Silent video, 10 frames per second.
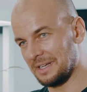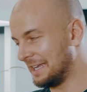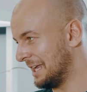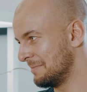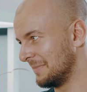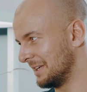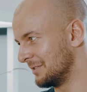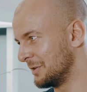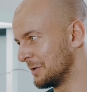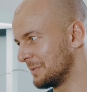the game
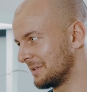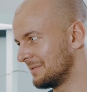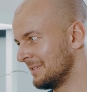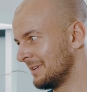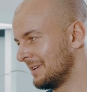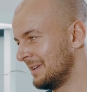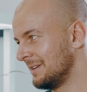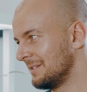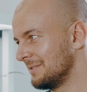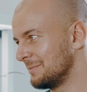and
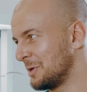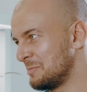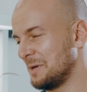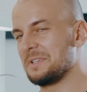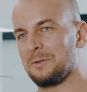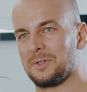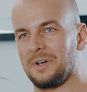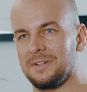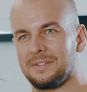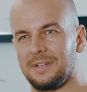what pops out to
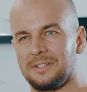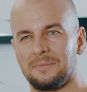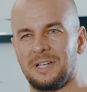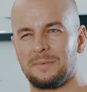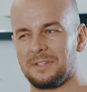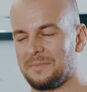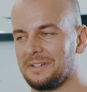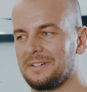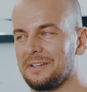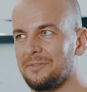us. And sometimes something
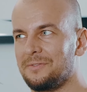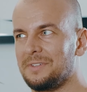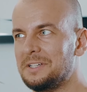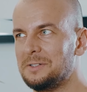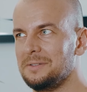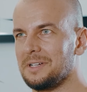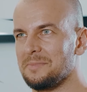can feel a